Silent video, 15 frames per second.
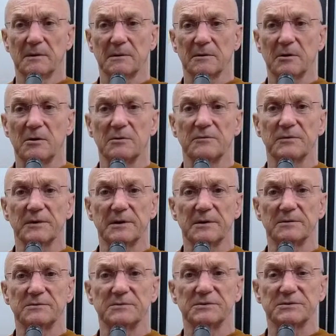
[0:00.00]

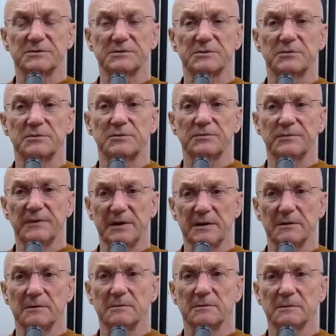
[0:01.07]
confidence to
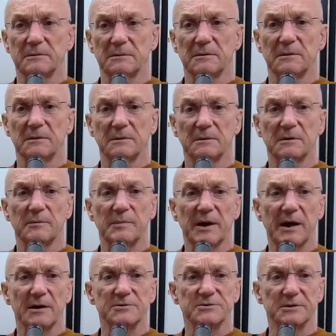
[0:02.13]
feel
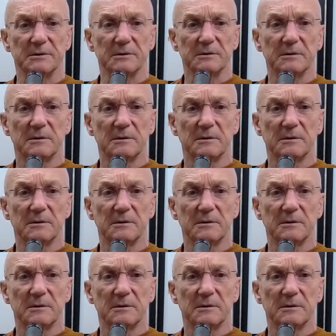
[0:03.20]
compassion,